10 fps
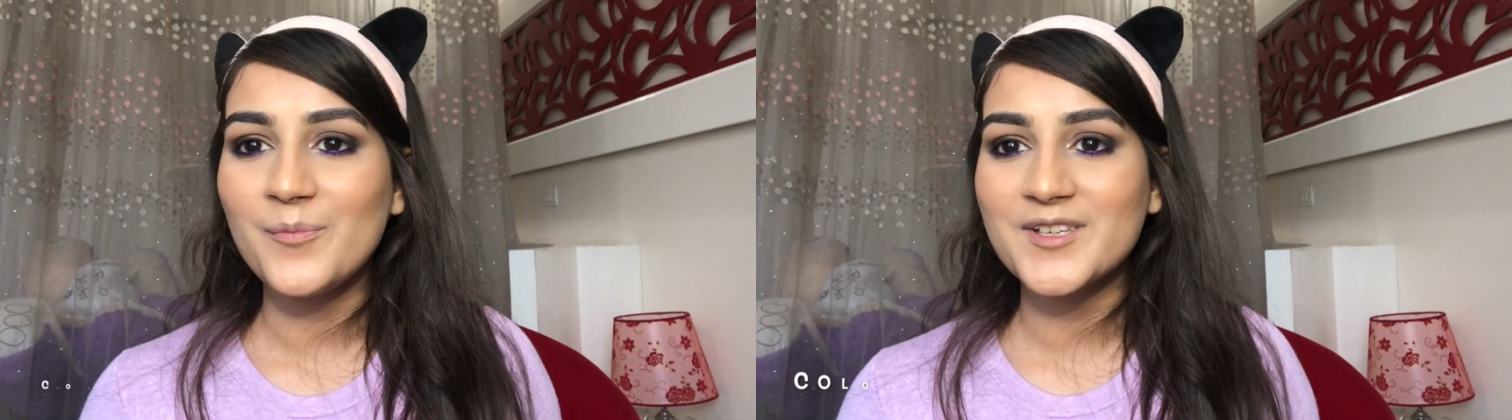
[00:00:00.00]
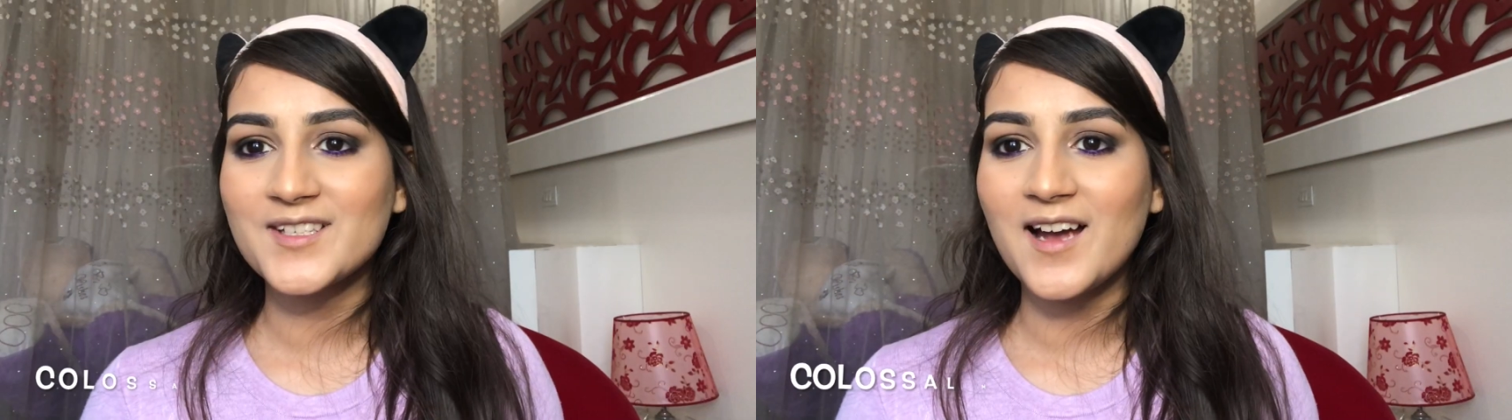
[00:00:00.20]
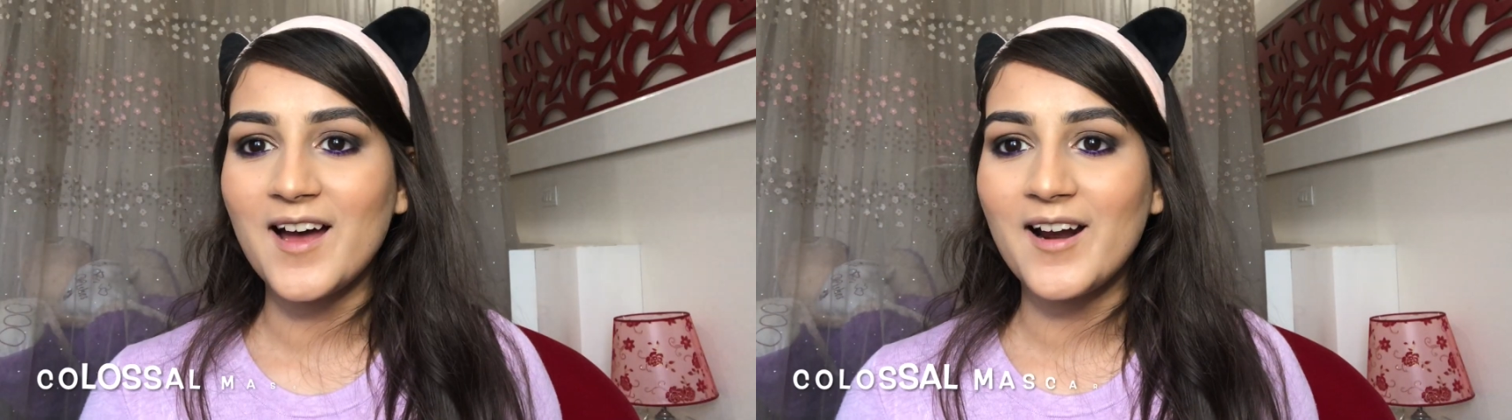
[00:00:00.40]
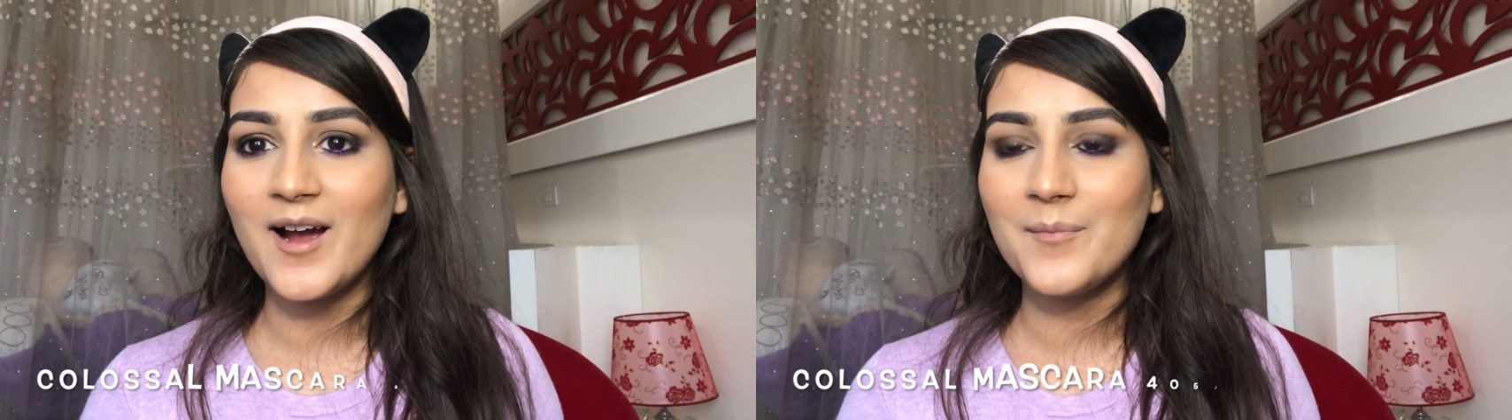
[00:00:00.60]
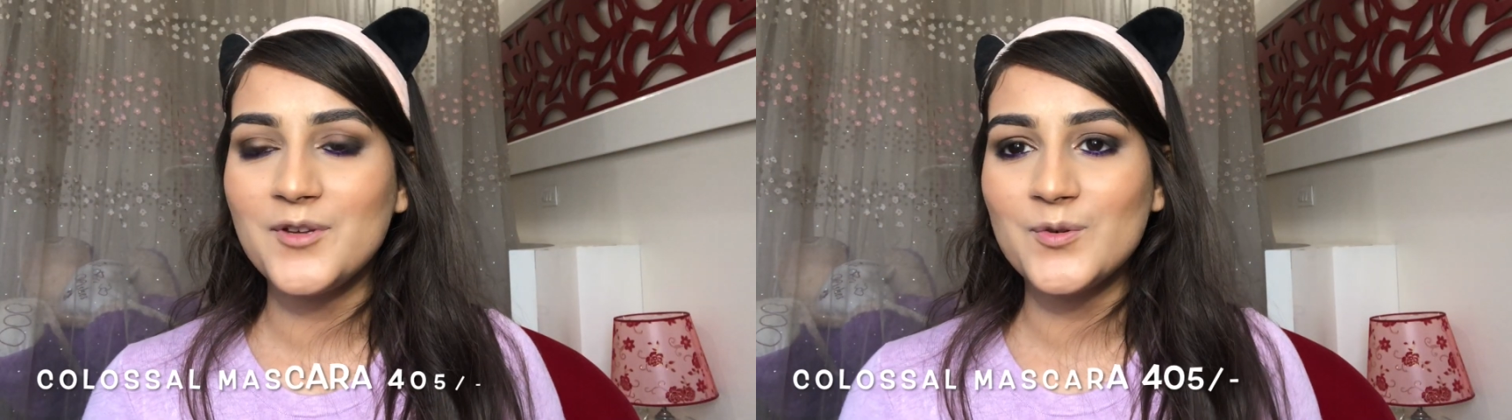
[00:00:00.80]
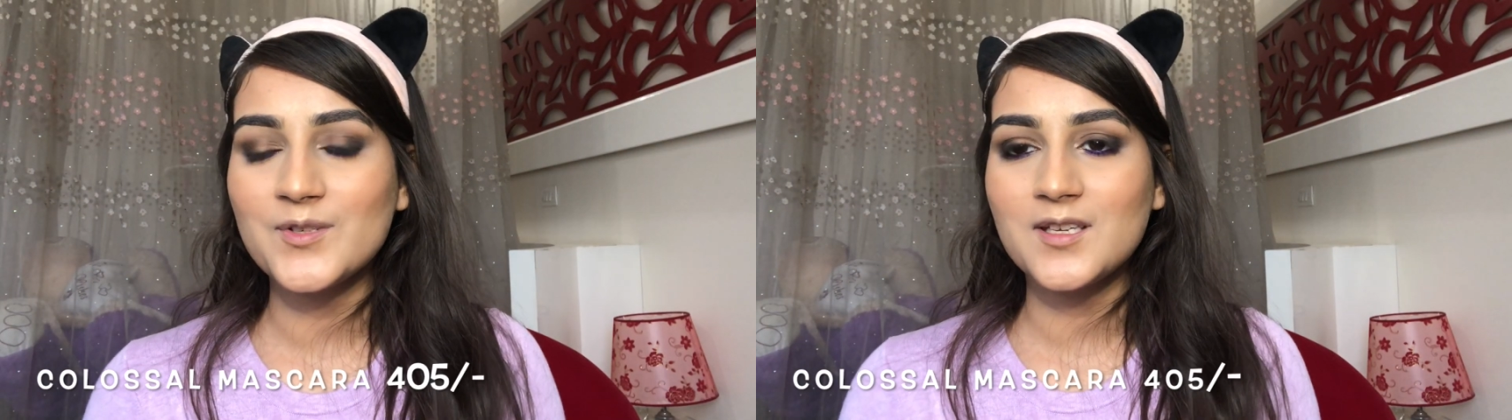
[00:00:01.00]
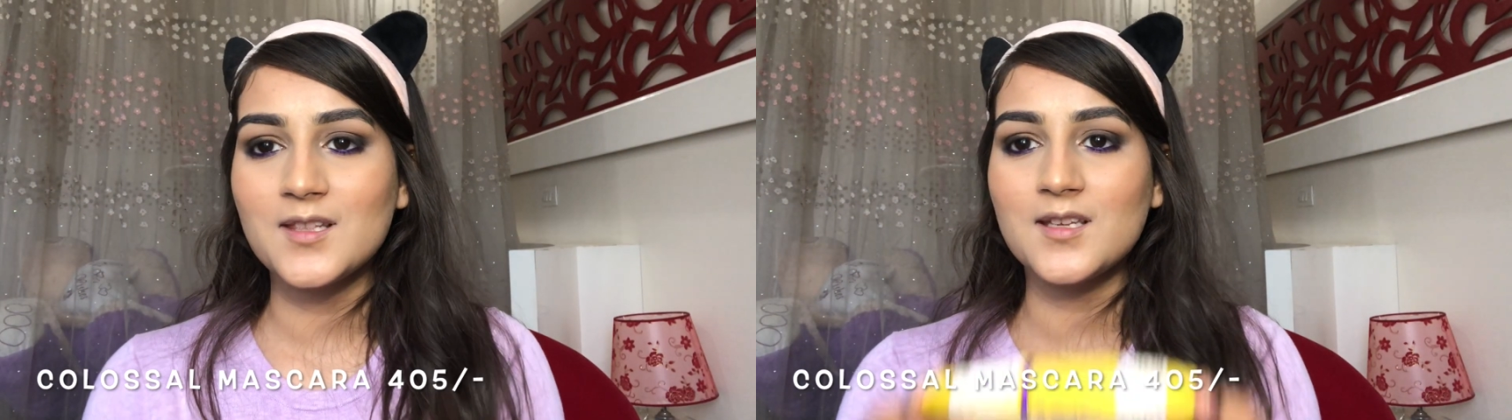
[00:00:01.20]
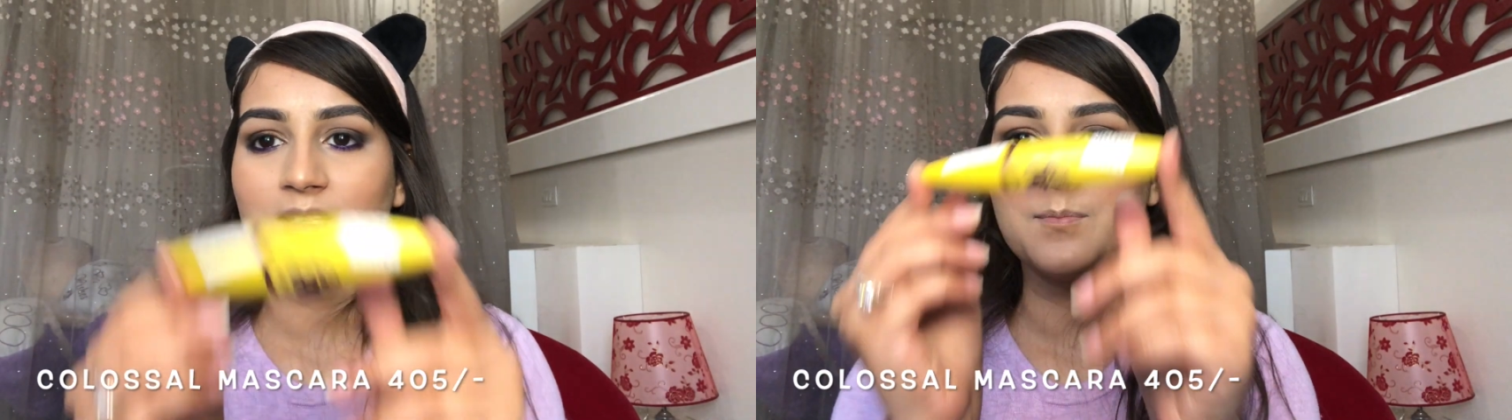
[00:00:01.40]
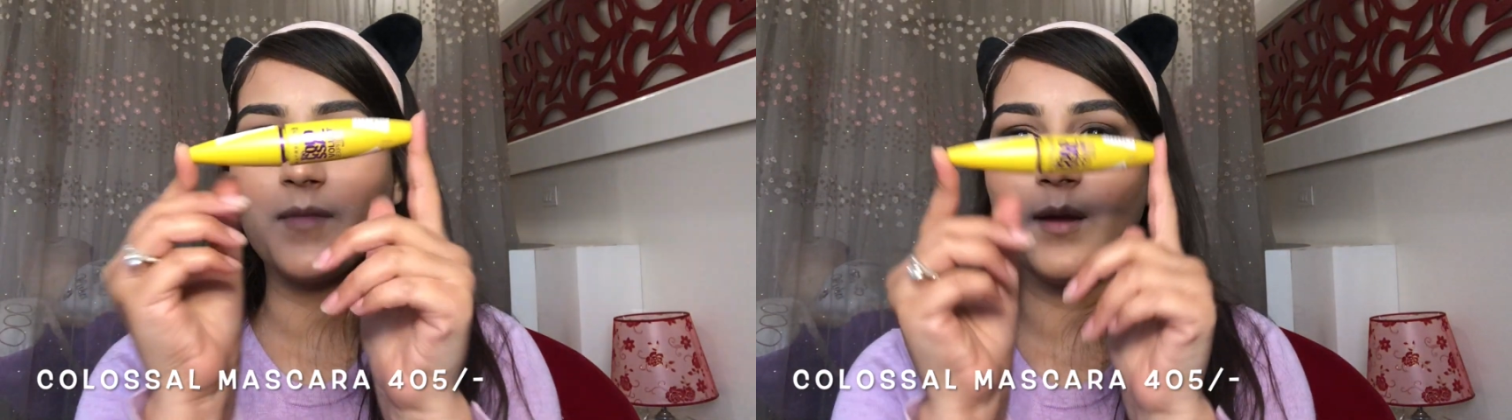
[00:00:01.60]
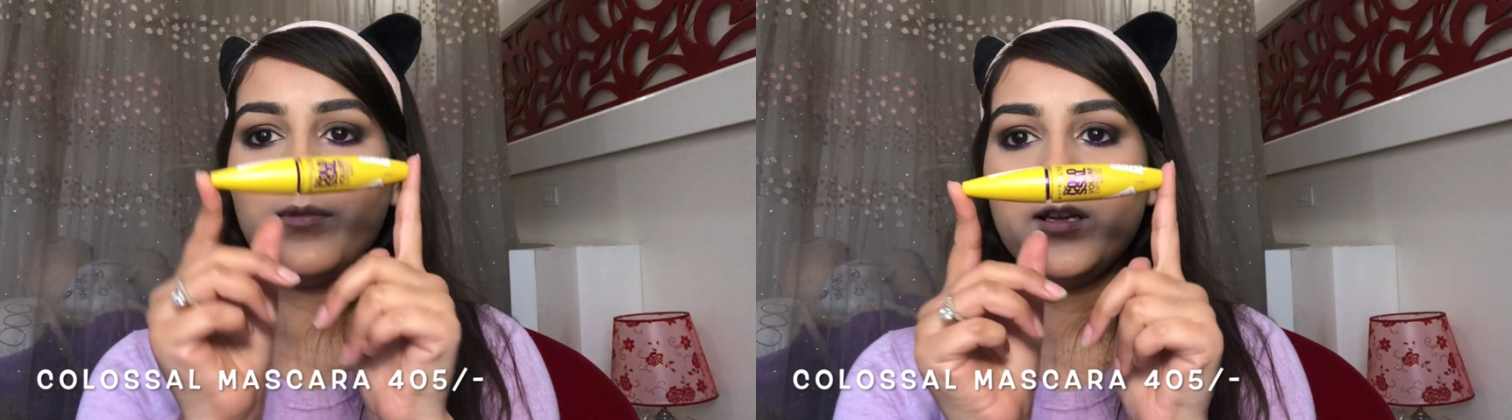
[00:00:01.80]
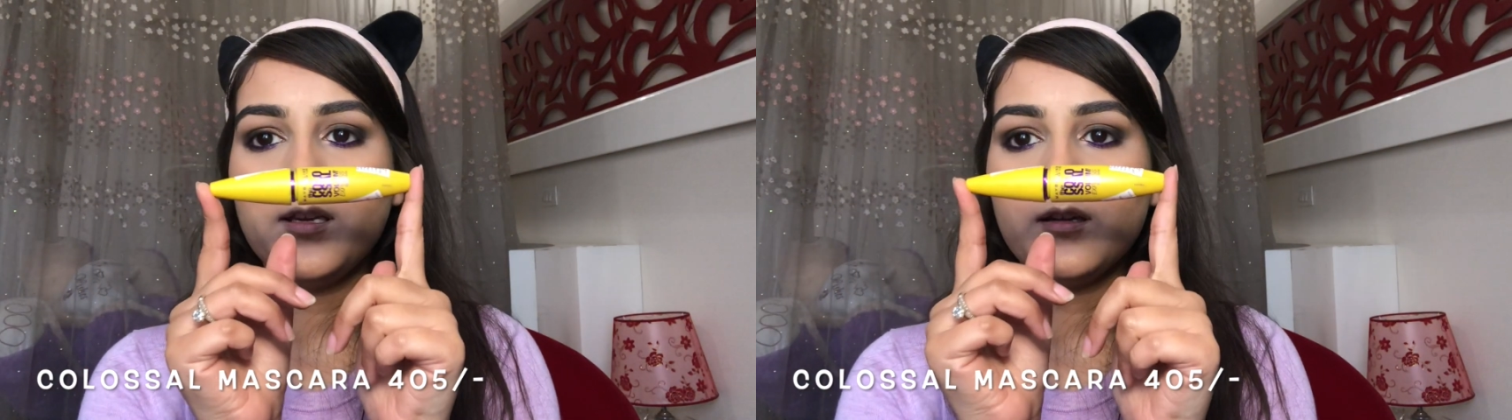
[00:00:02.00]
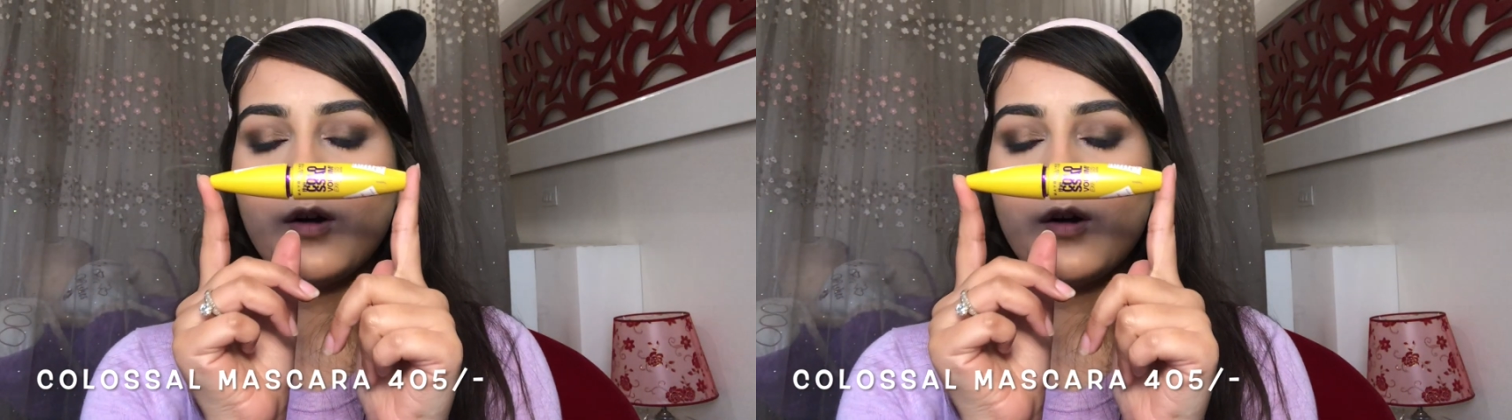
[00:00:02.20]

Mascara, I'm using this Maybelline